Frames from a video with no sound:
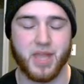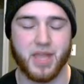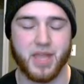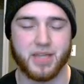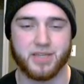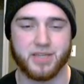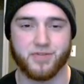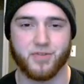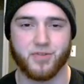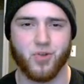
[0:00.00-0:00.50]

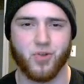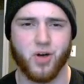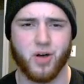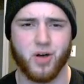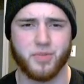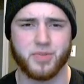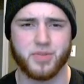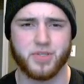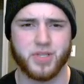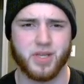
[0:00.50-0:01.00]
ace of
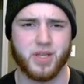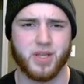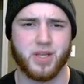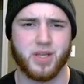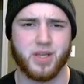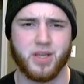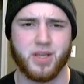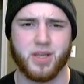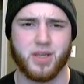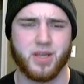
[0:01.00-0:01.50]
clubs.
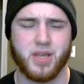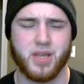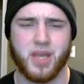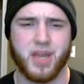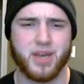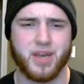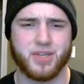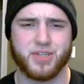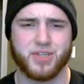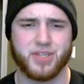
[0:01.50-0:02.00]

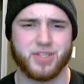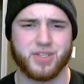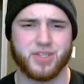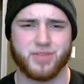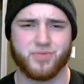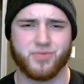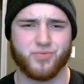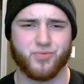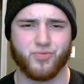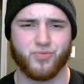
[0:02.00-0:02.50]
And it's
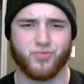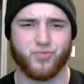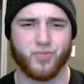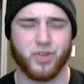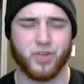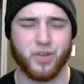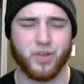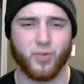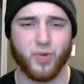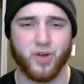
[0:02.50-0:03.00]
just
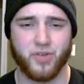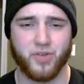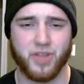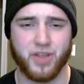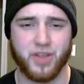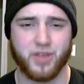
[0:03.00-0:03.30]
really weird.